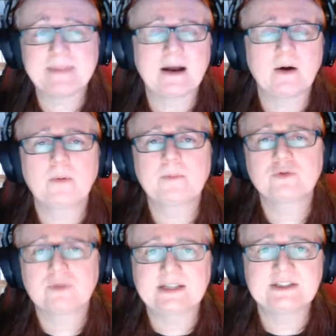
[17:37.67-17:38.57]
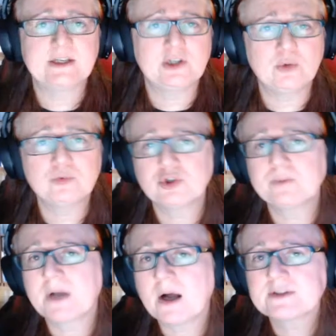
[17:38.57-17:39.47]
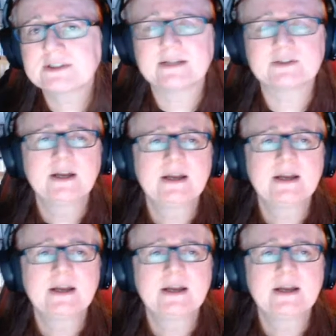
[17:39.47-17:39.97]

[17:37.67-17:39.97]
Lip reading: now creating YouTube content.